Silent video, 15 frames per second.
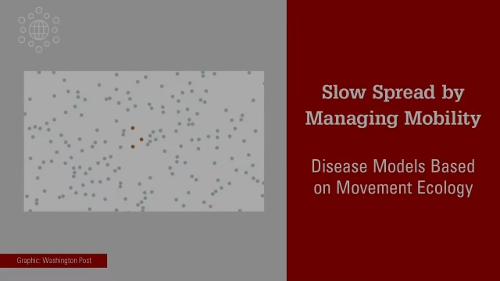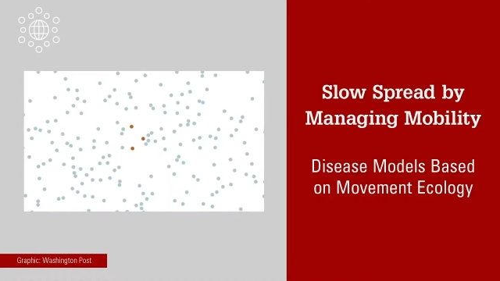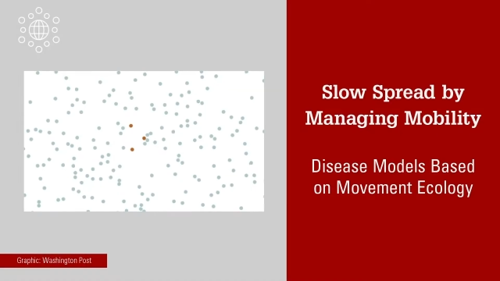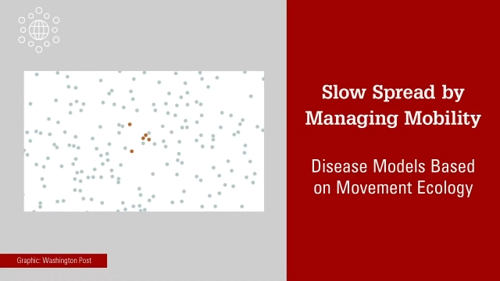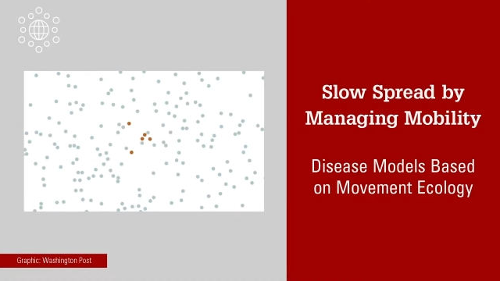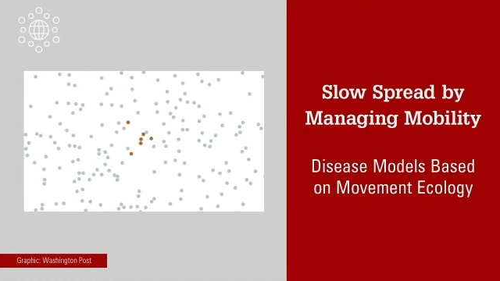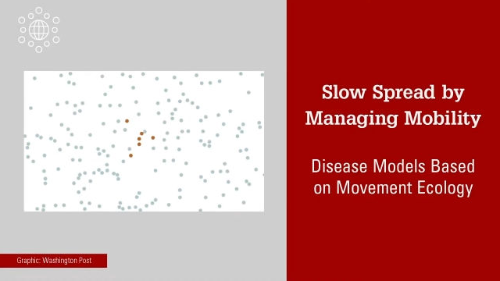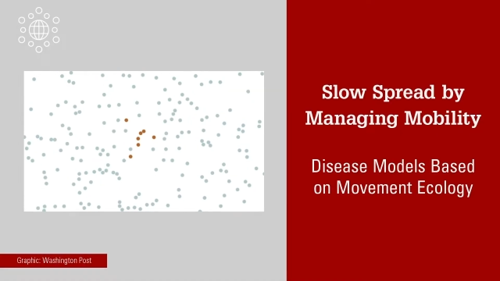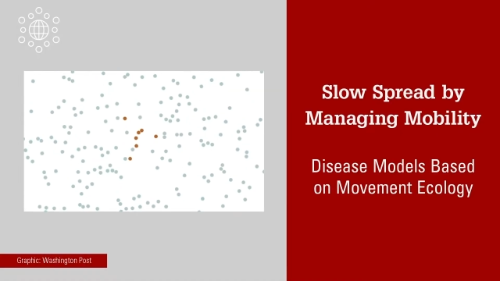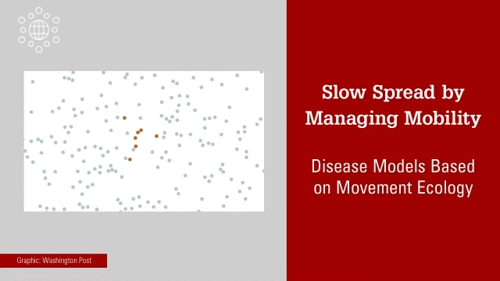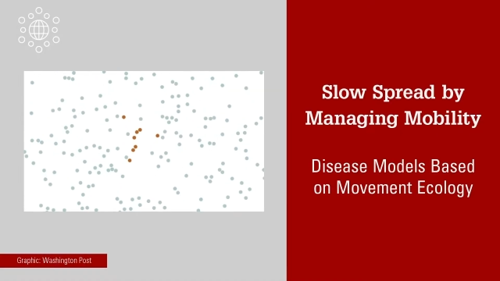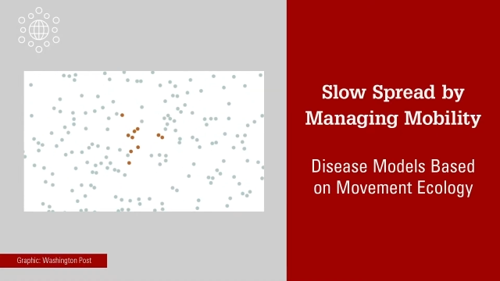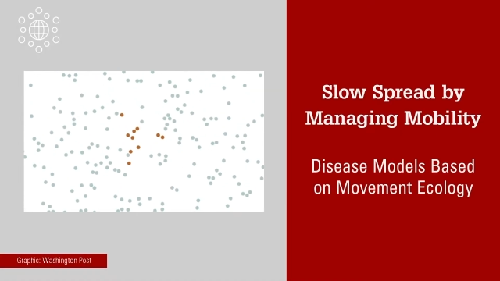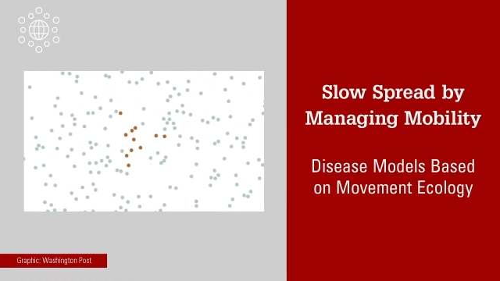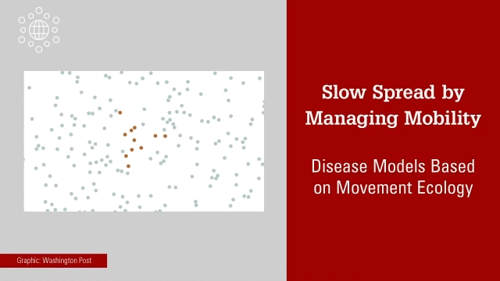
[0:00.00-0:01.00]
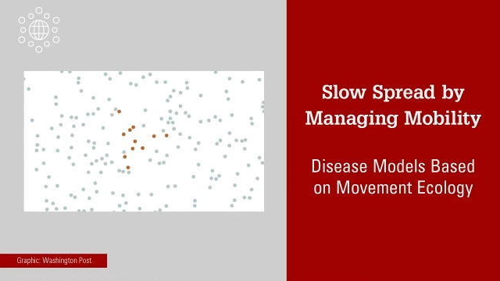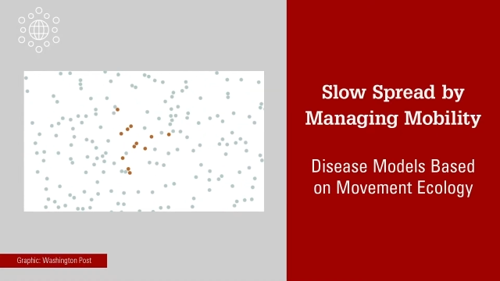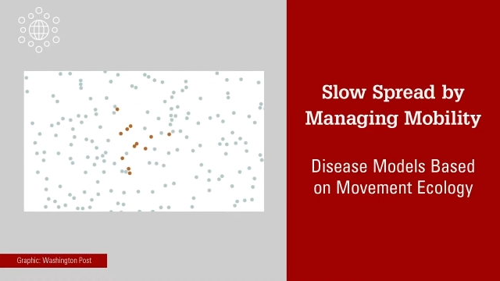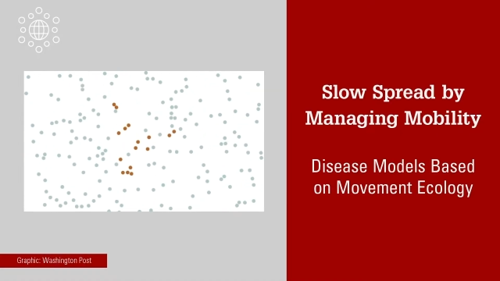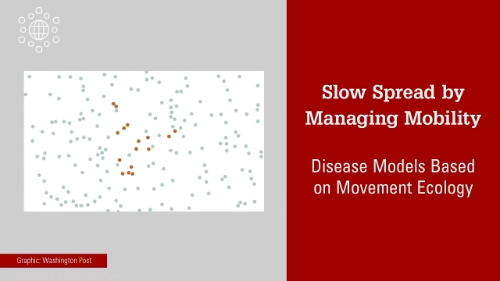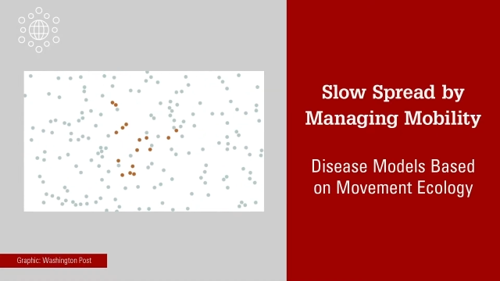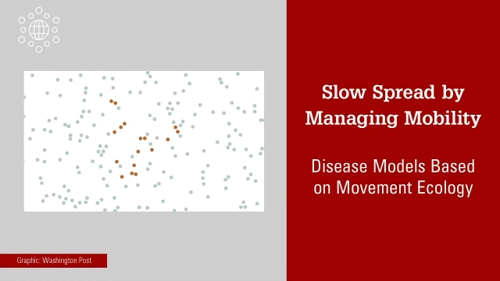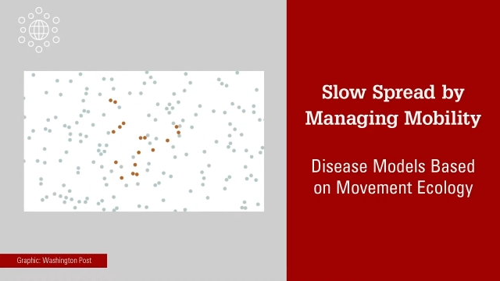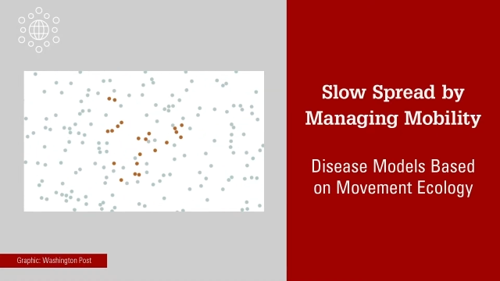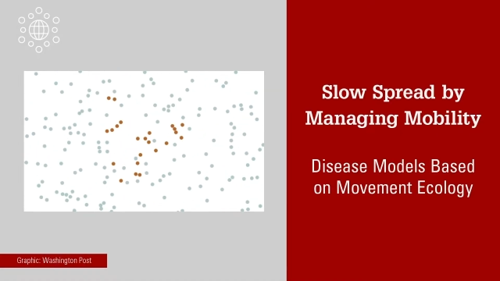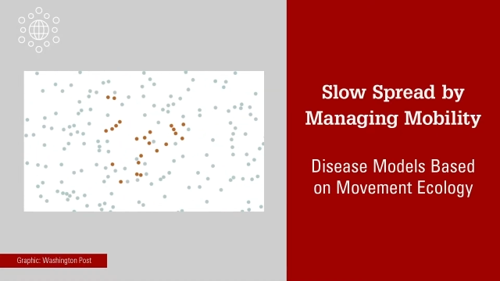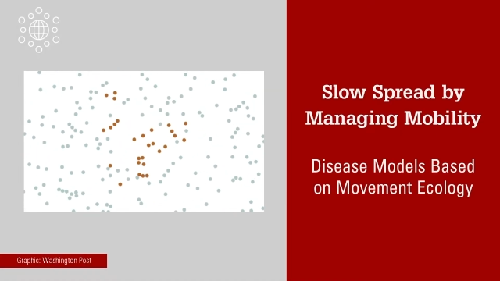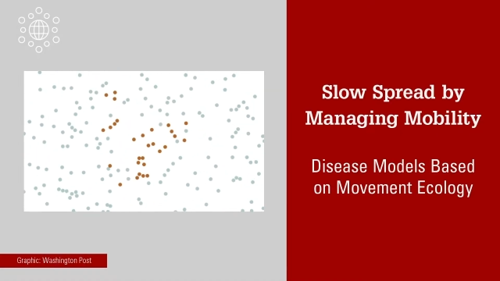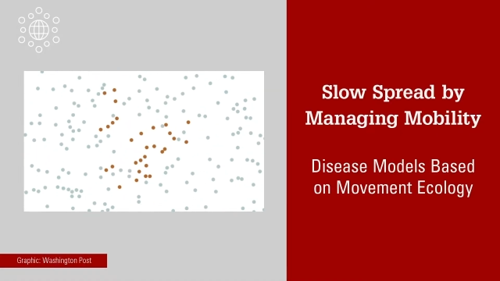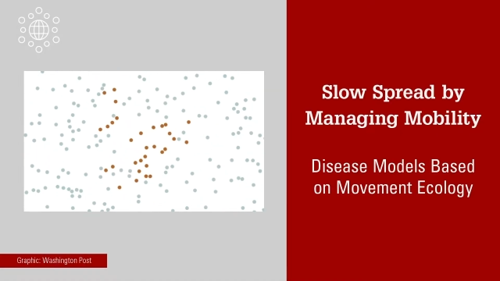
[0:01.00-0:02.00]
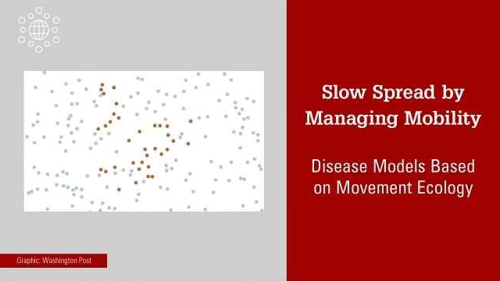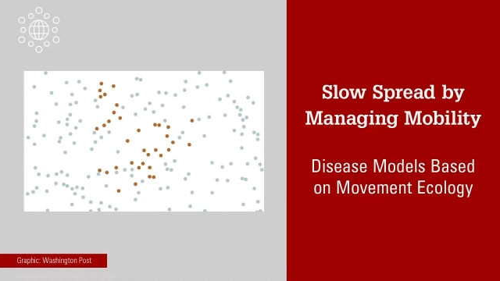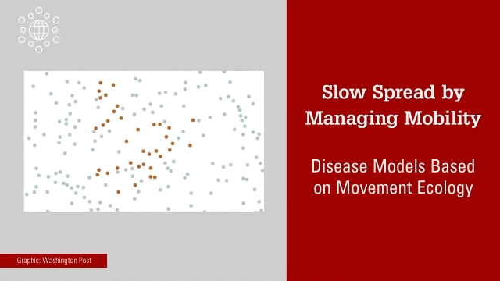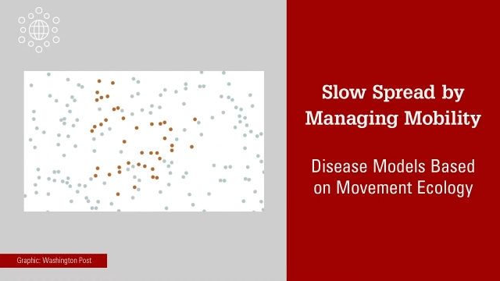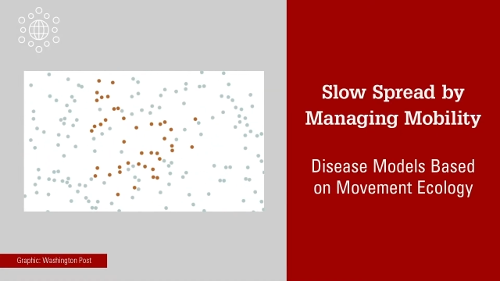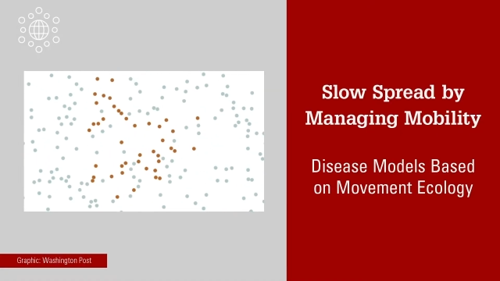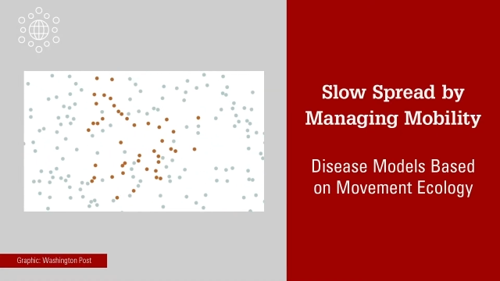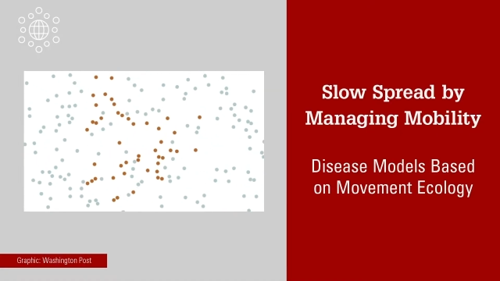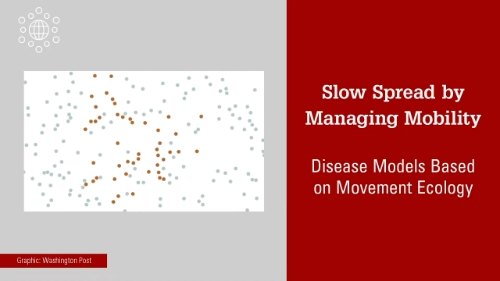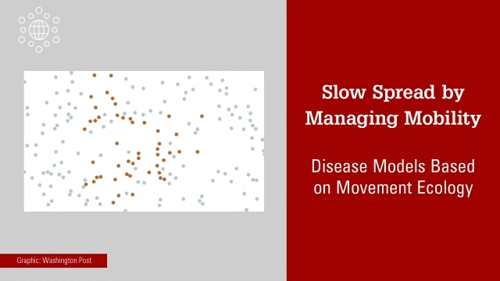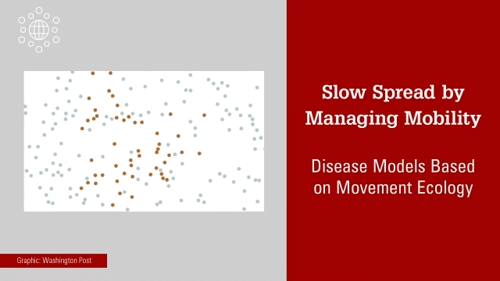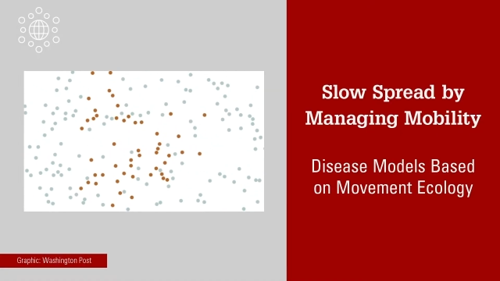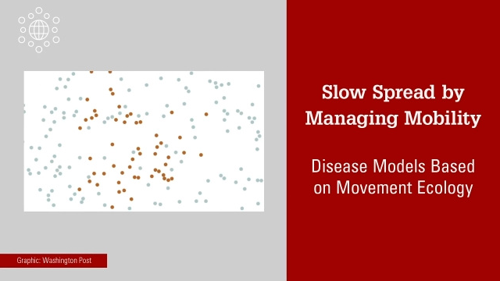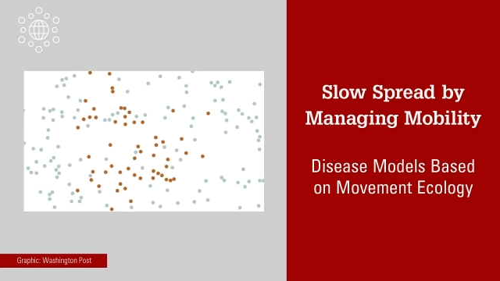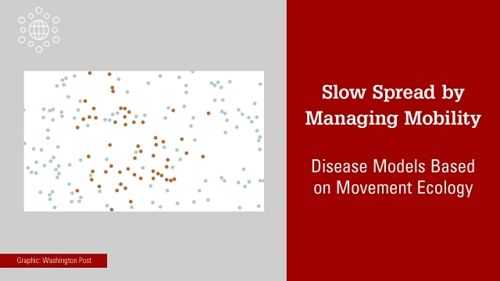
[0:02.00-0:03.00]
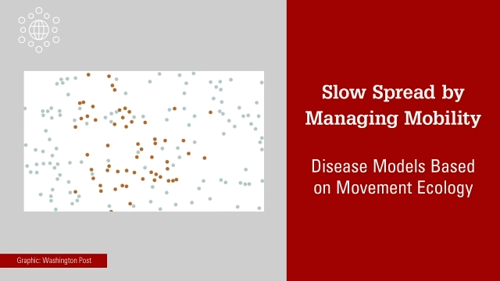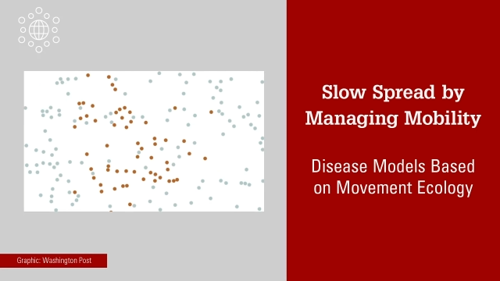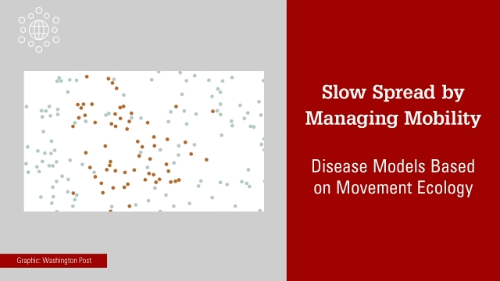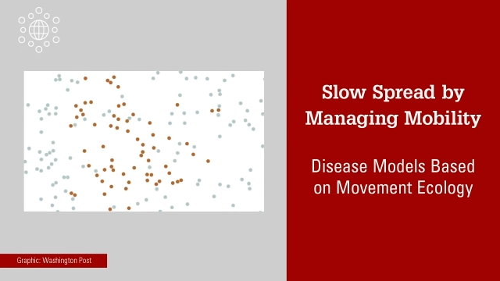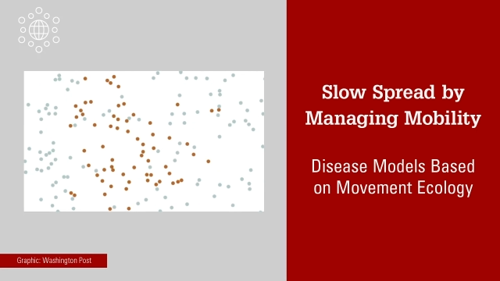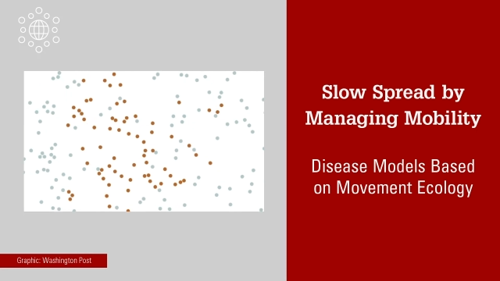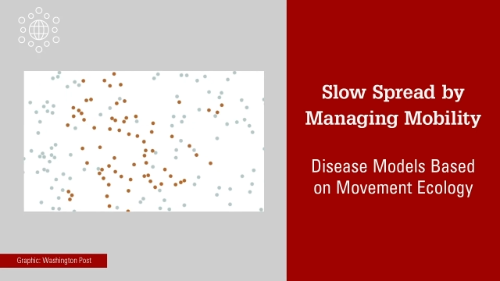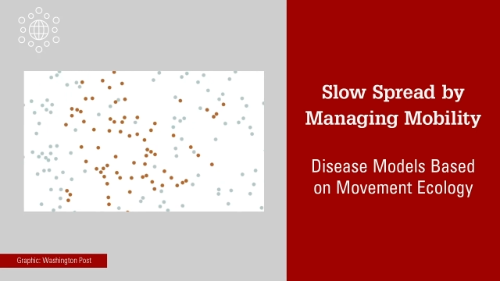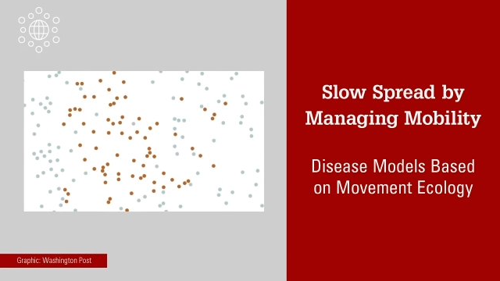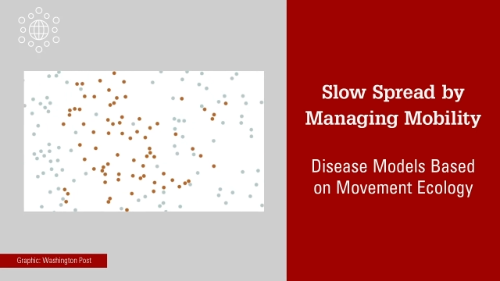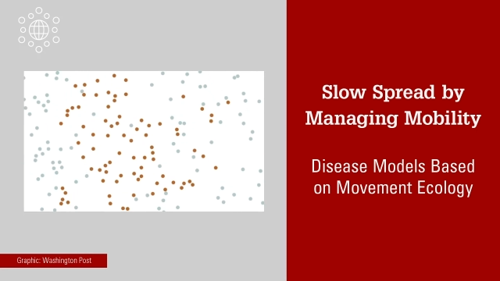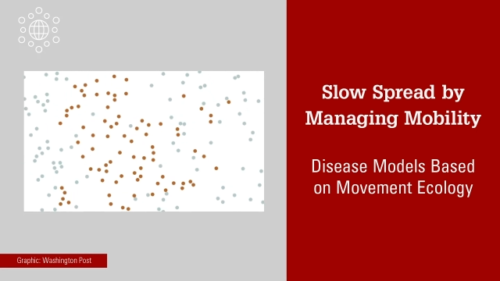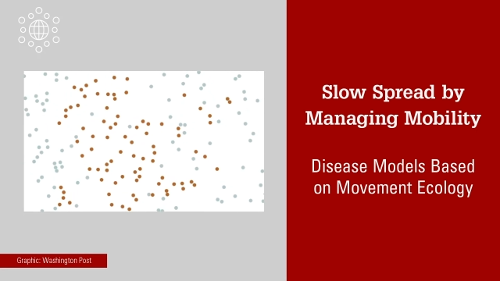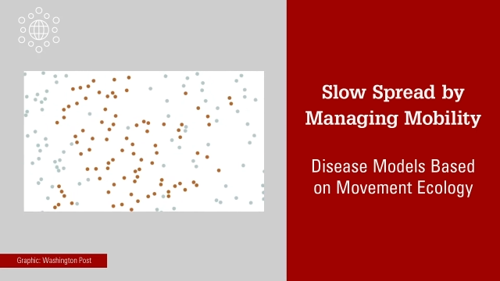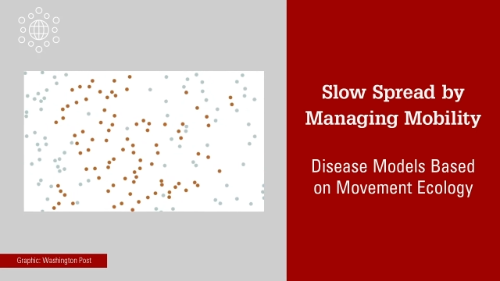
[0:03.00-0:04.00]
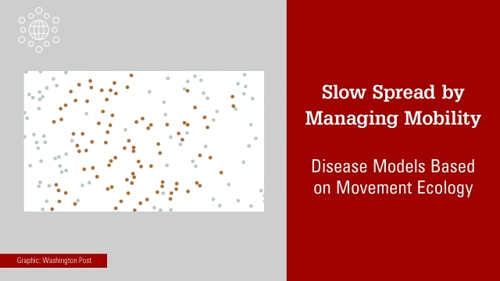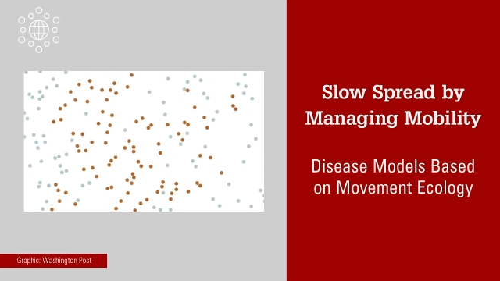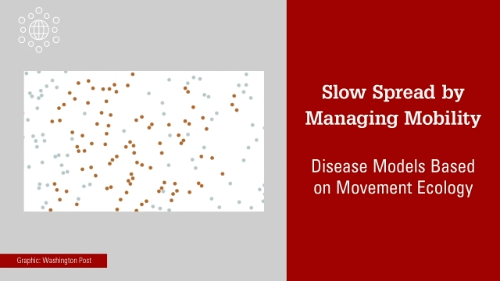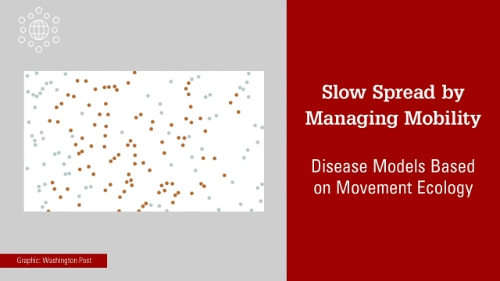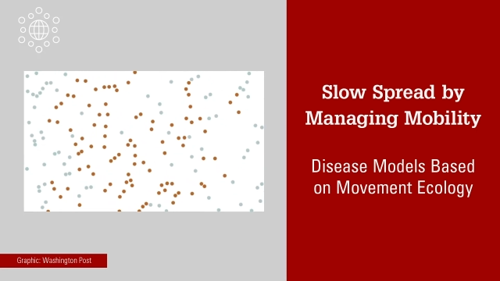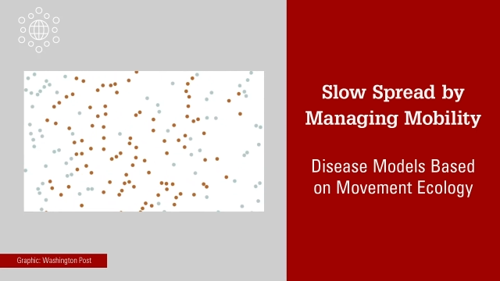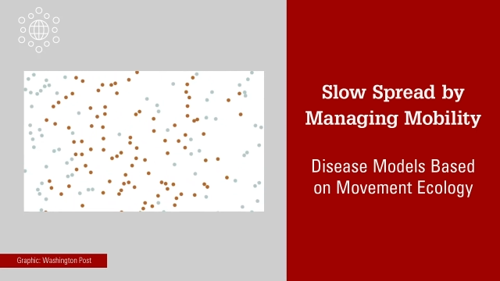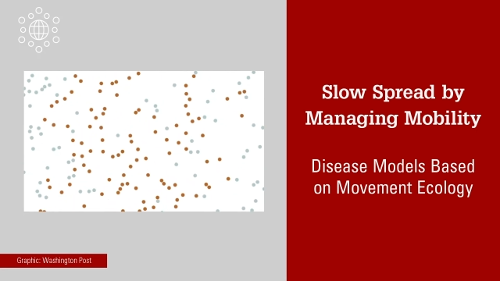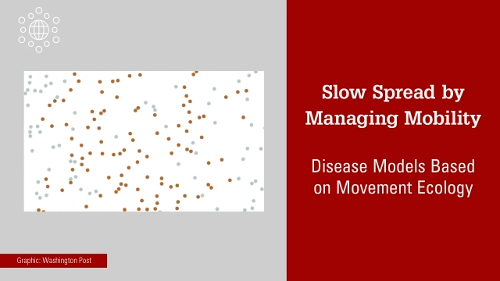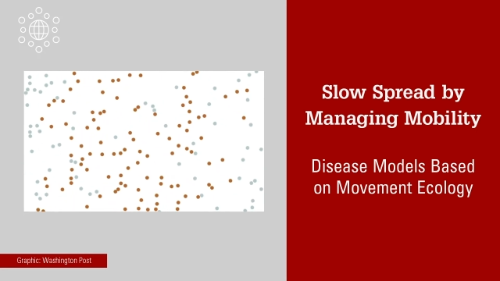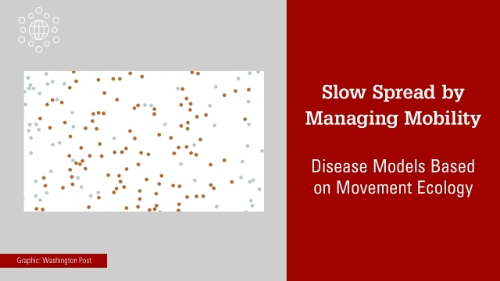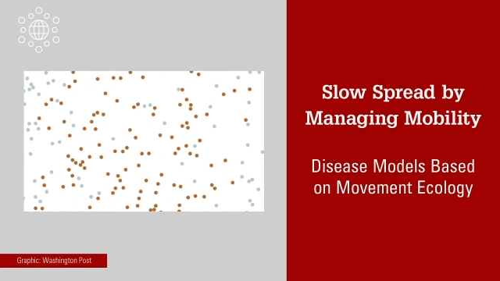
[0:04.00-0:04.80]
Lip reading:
(no speaker visible)